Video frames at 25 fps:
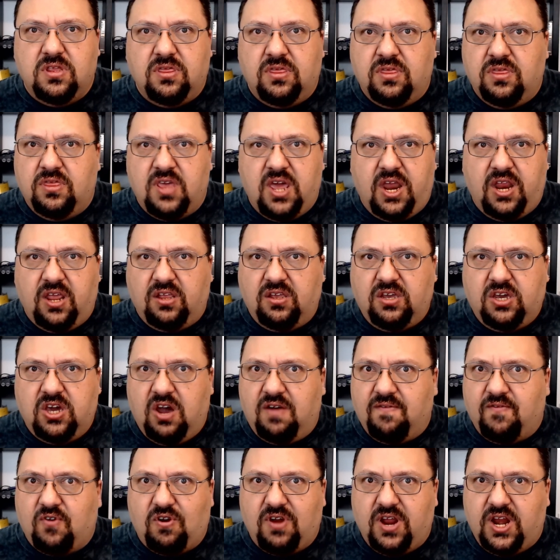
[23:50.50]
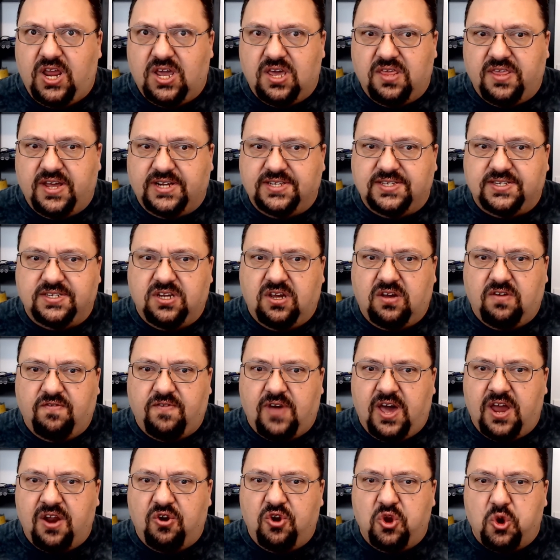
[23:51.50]
They didn't cover any of that stuff.
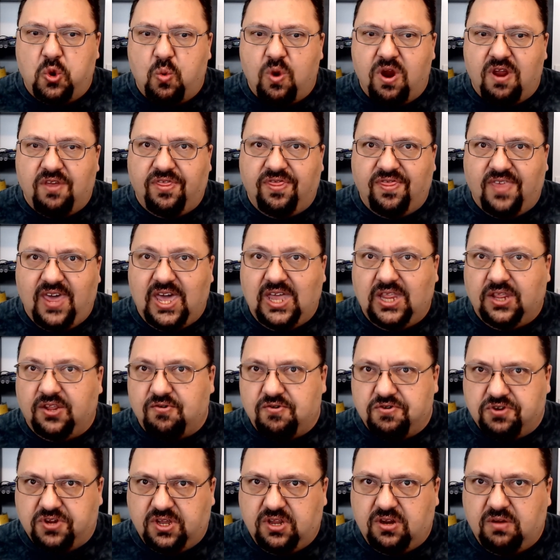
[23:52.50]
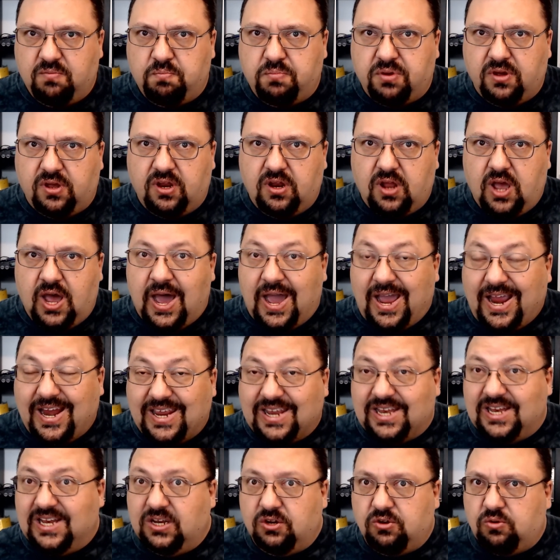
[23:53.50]
I don't know where they learned it, but I
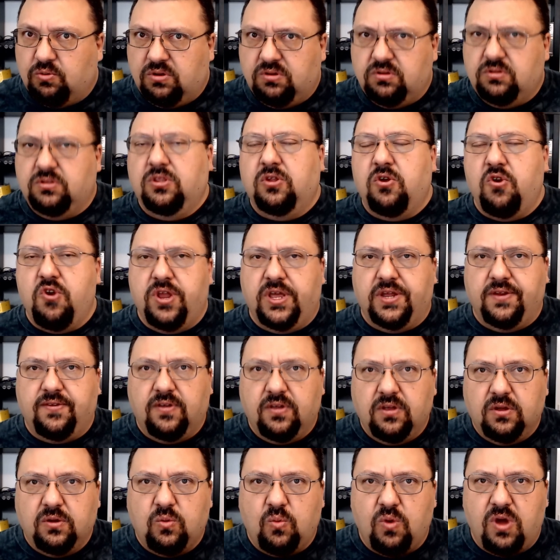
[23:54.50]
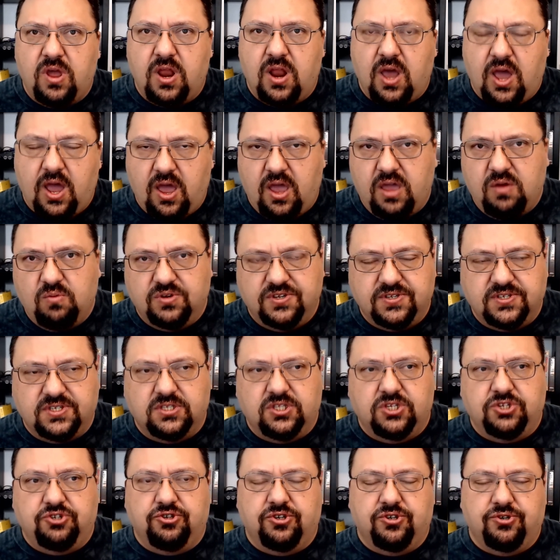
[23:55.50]
didn't learn it when I was in
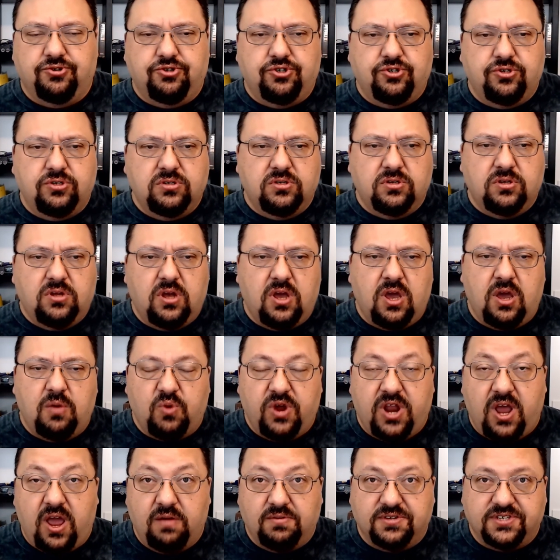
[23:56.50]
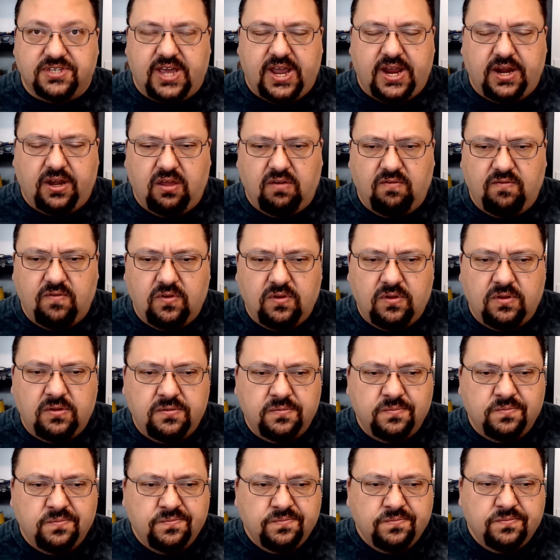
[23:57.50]
the church and when I was active.
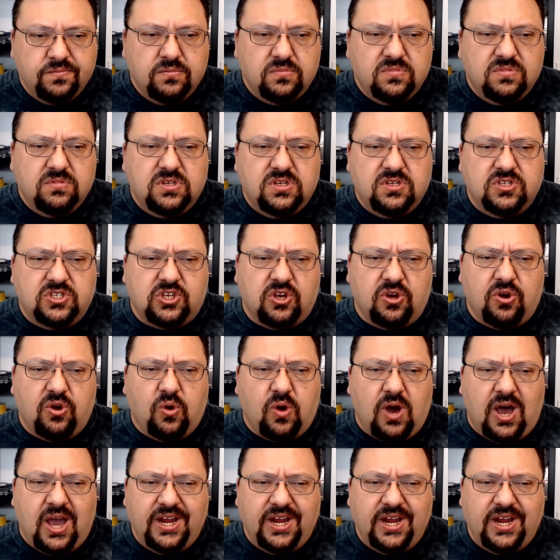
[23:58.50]
So I